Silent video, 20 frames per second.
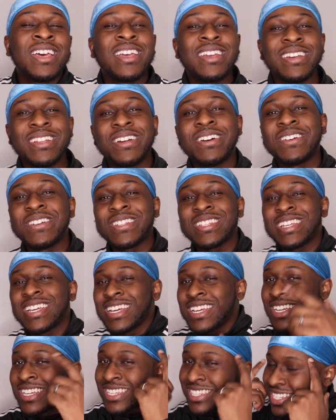You know what I'm
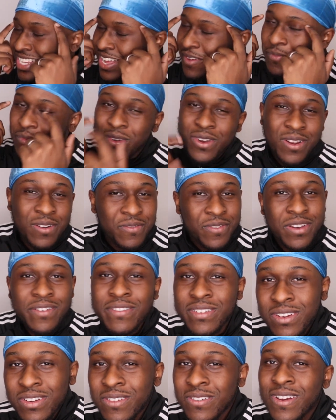saying? Slap you on the
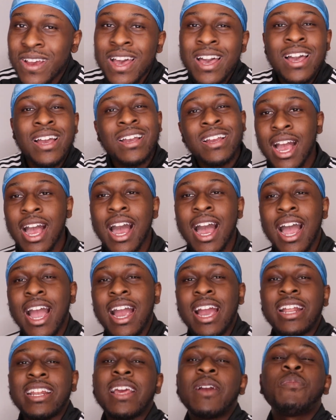velvet do-rag.
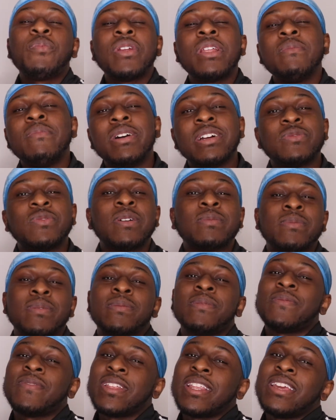Alright, that pretty much wraps up
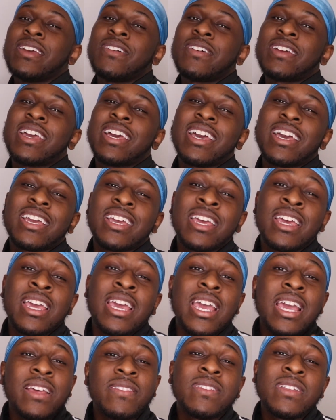the video, gang.
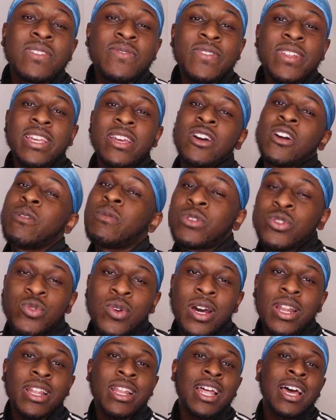If this video helped you
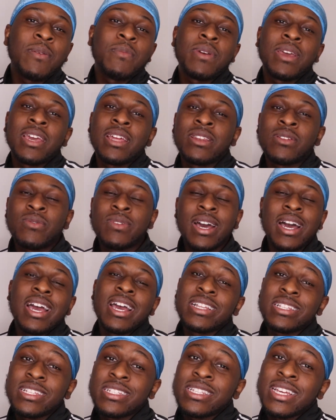out a lot, man, do not
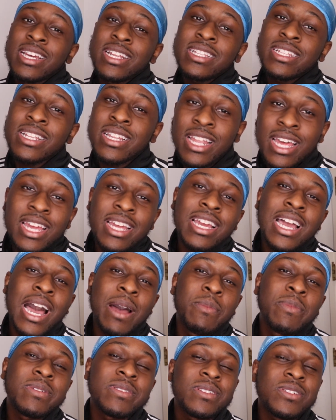hesitate to like,
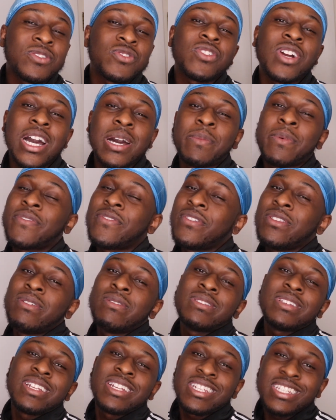comment, subscribe if you're new
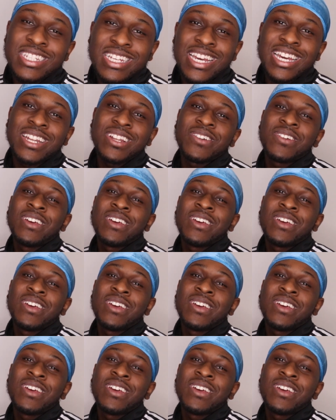to the channel.